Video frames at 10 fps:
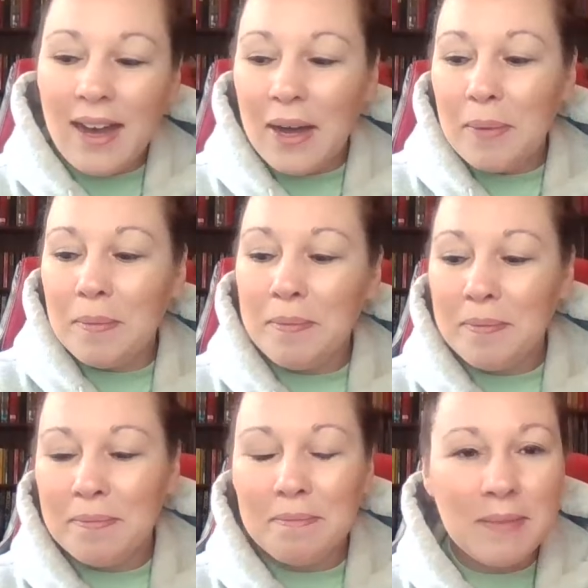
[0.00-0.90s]

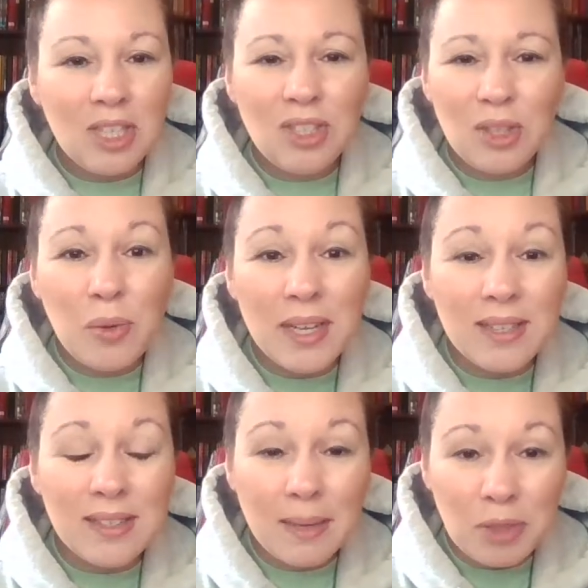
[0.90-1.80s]
Just do
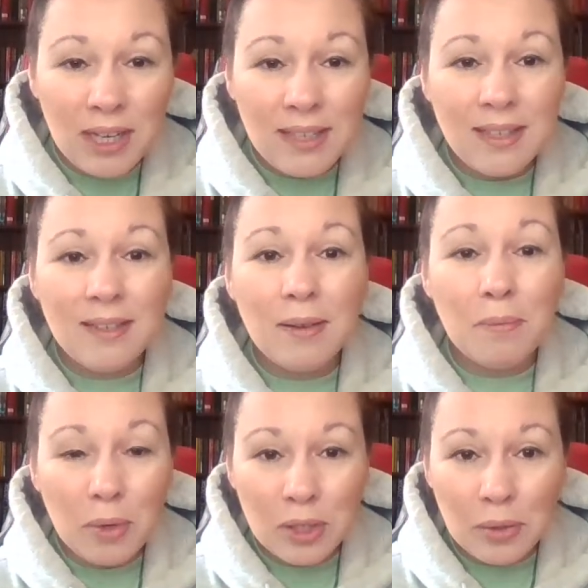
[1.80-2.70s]
it. Stop chasing,
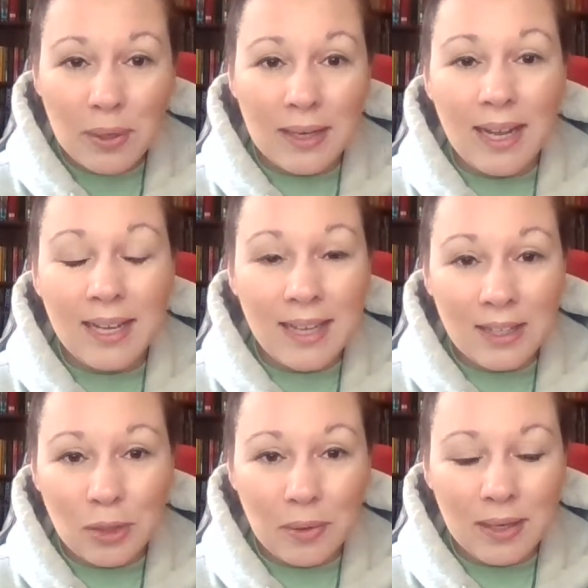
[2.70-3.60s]
more doing, and
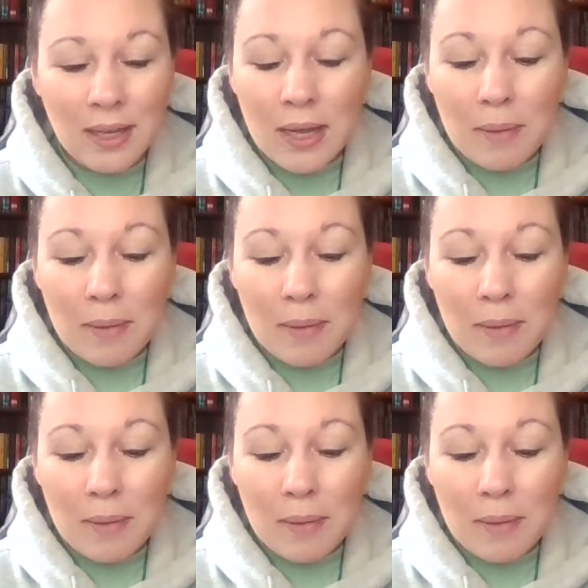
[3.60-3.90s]
get to it.